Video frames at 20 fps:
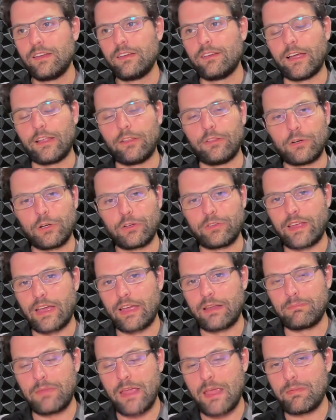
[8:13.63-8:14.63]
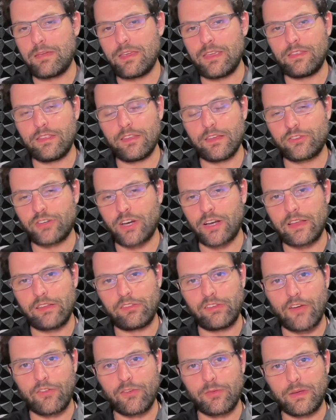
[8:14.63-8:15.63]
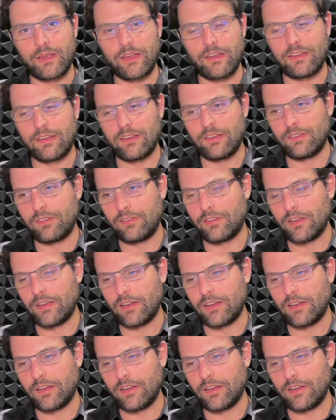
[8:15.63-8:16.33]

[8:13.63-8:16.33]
I learned that maybe the Chinese government is